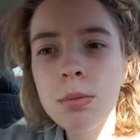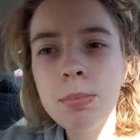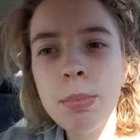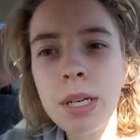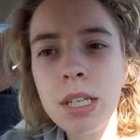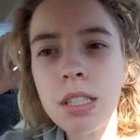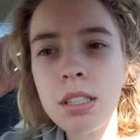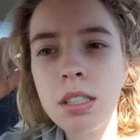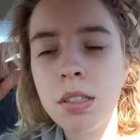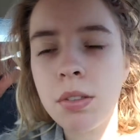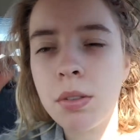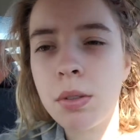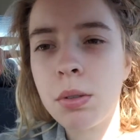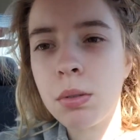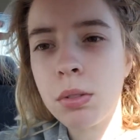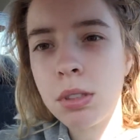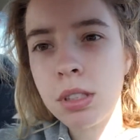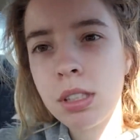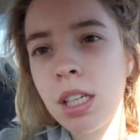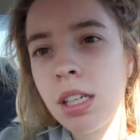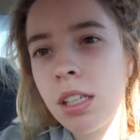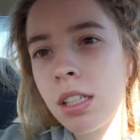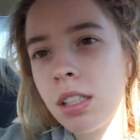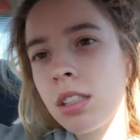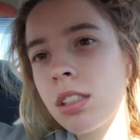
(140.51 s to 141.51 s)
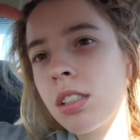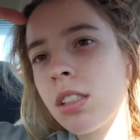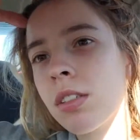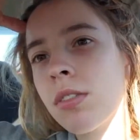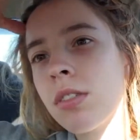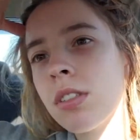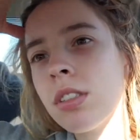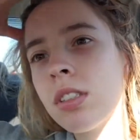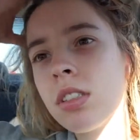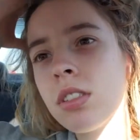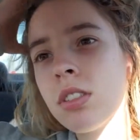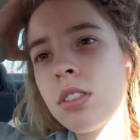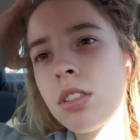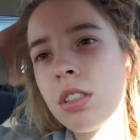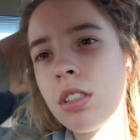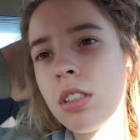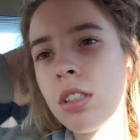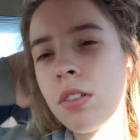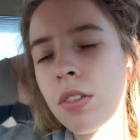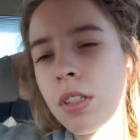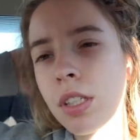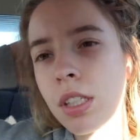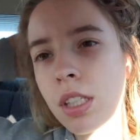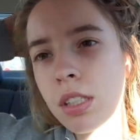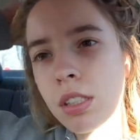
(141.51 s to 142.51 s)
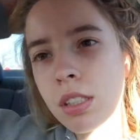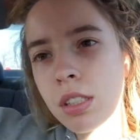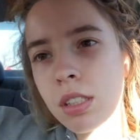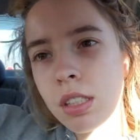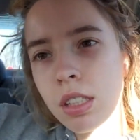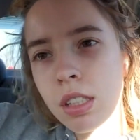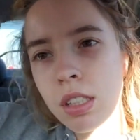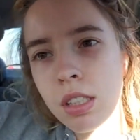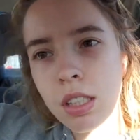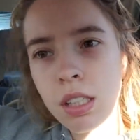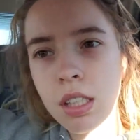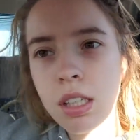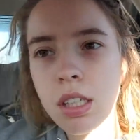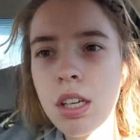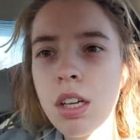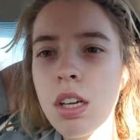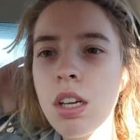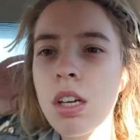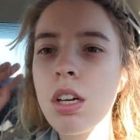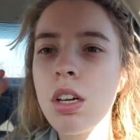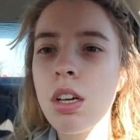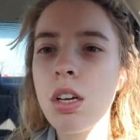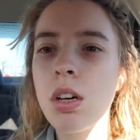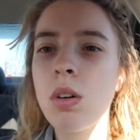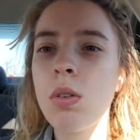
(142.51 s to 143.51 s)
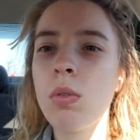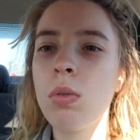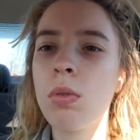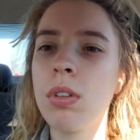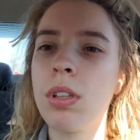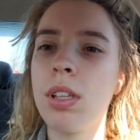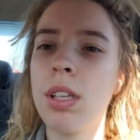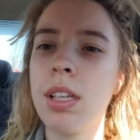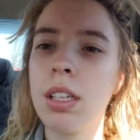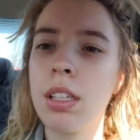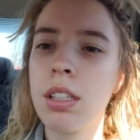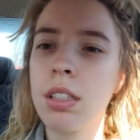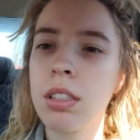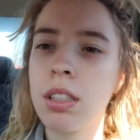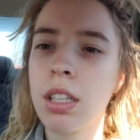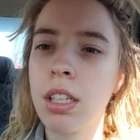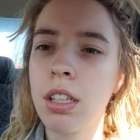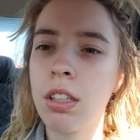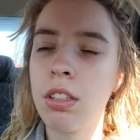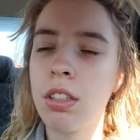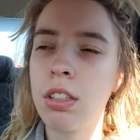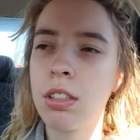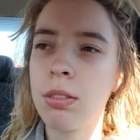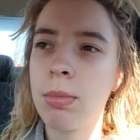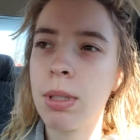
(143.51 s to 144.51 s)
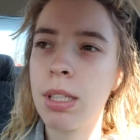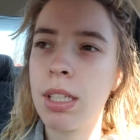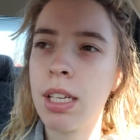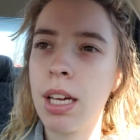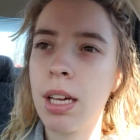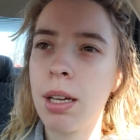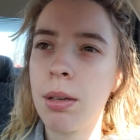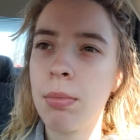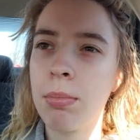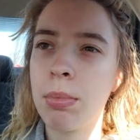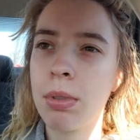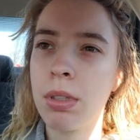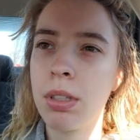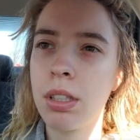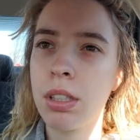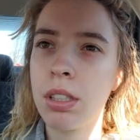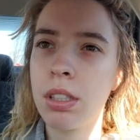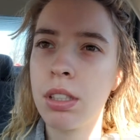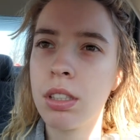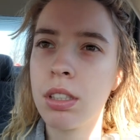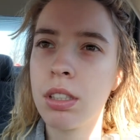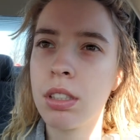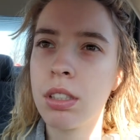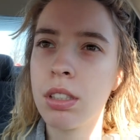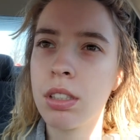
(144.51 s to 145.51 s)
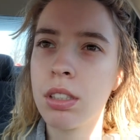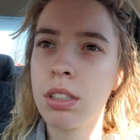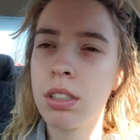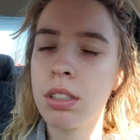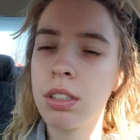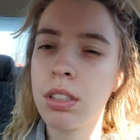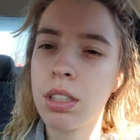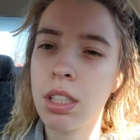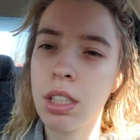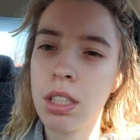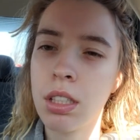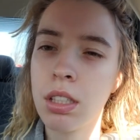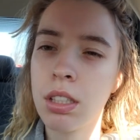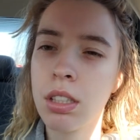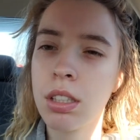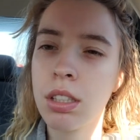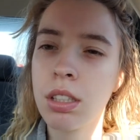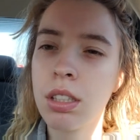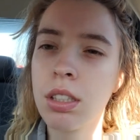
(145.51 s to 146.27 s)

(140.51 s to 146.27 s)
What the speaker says: buys everyone stocking stuffers and she never gets anything. Well, like, neither does my dad, but still.